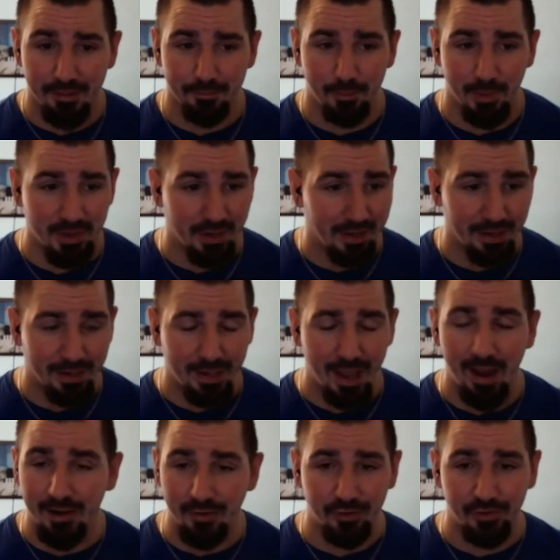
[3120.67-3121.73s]
But you
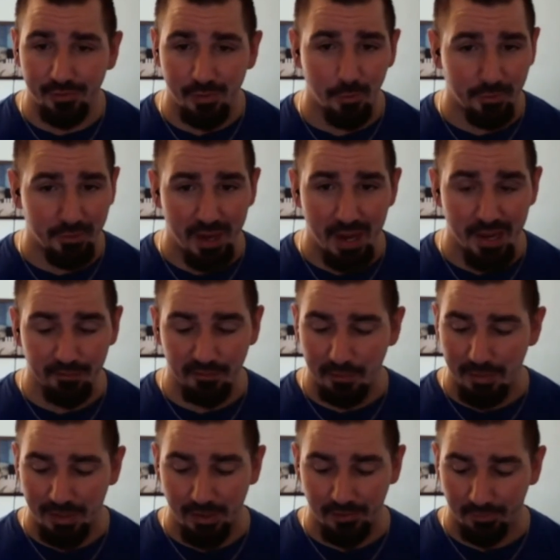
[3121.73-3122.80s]
got to just know the names
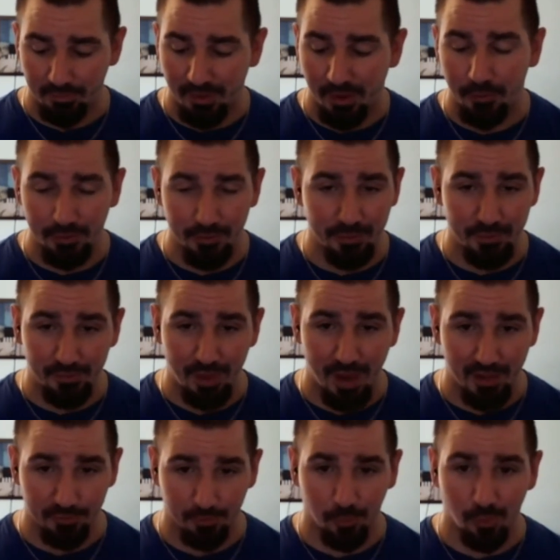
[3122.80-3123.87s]
because I'm telling you, these
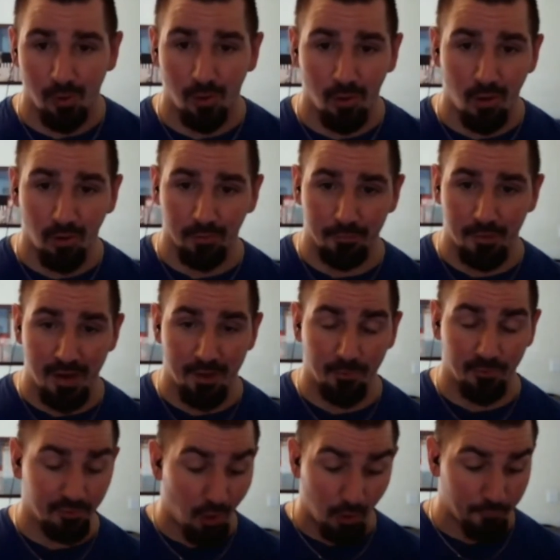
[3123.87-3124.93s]
guys were all Hall of
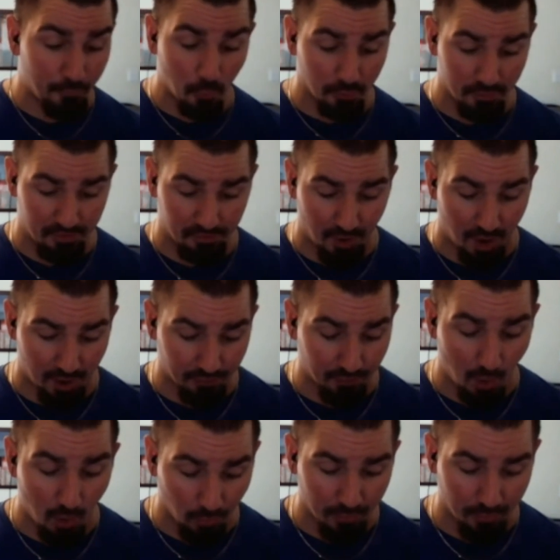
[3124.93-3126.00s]
Famers. All 4 of these guys
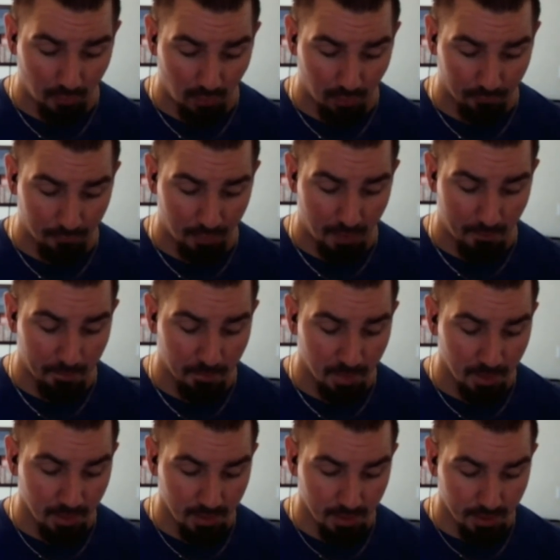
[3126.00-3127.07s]
are in the Hall of Fame.
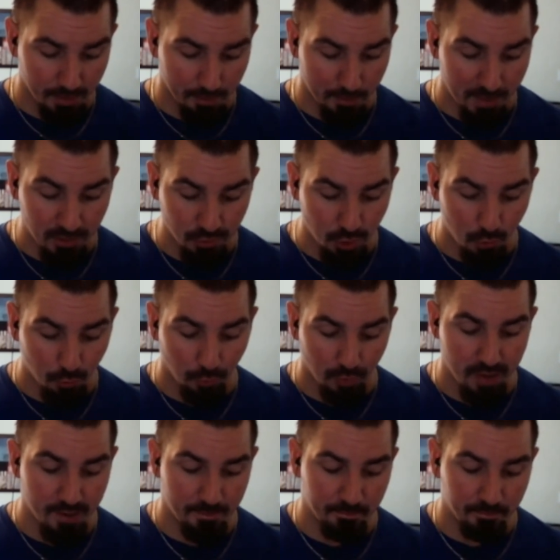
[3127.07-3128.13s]
Mean Joe
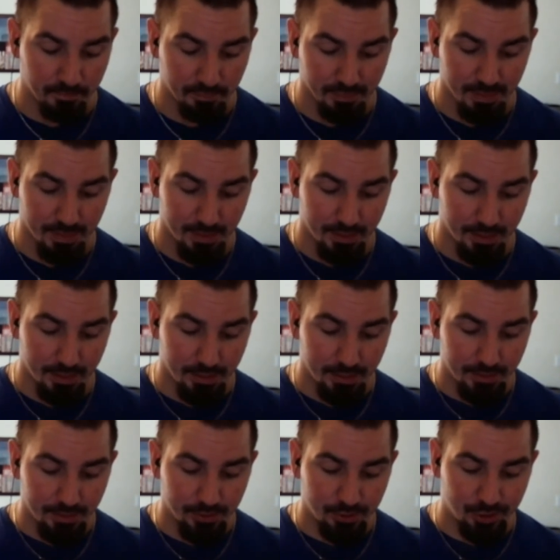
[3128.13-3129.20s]
Green,
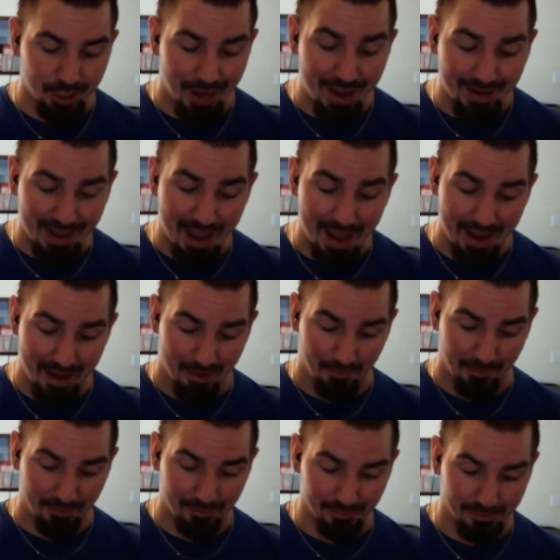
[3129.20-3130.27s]
Jack
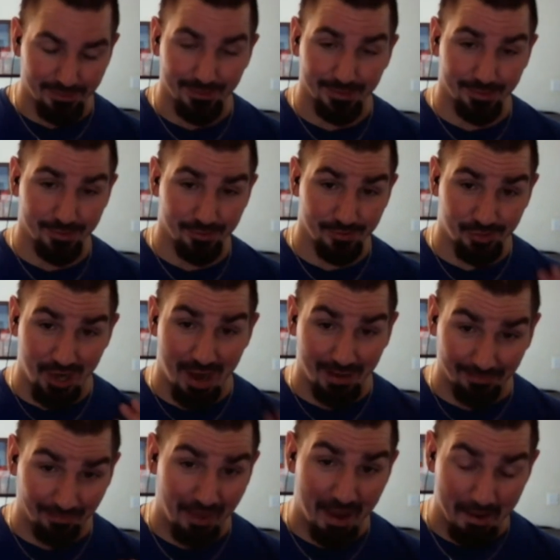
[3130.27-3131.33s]
Ham, Jack
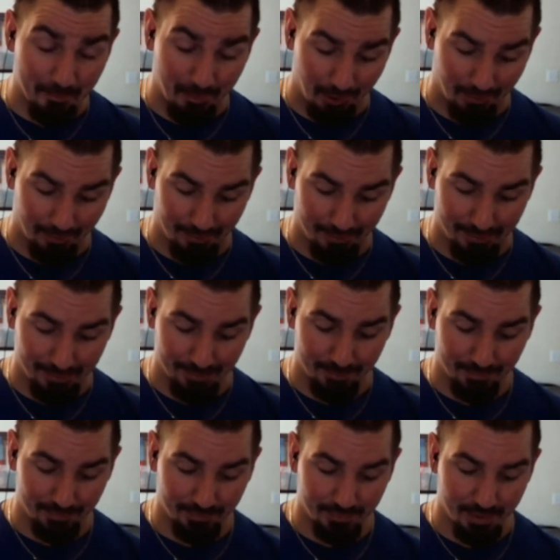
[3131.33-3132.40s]
Lambert,
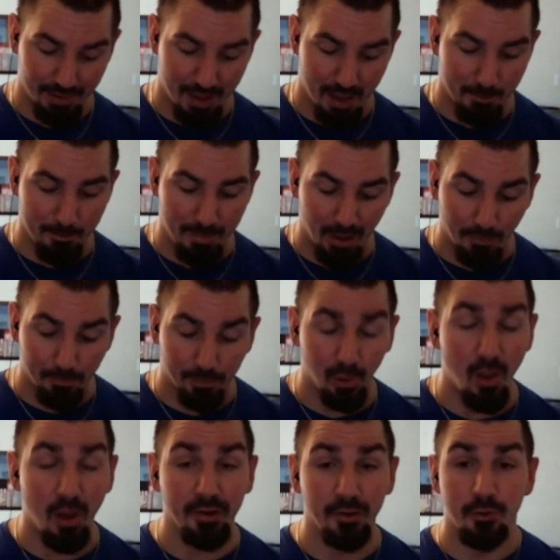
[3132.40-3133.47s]
and Mel
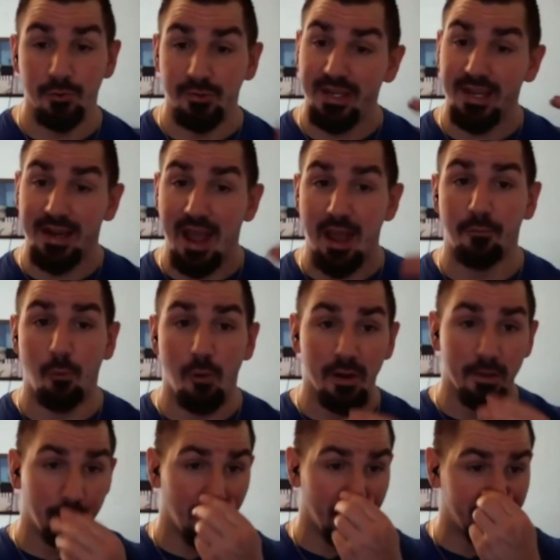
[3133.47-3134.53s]
Blount, who did have one
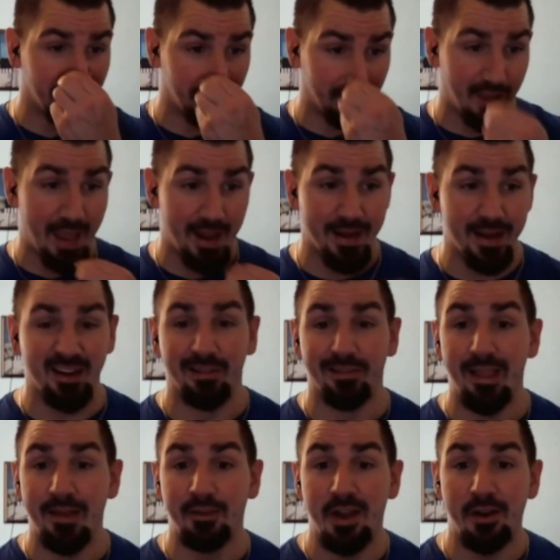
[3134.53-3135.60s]
impressive stat. He had
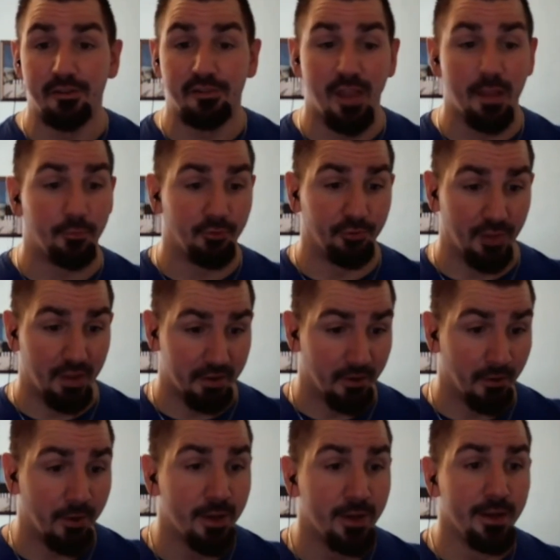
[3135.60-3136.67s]
11 interceptions that year.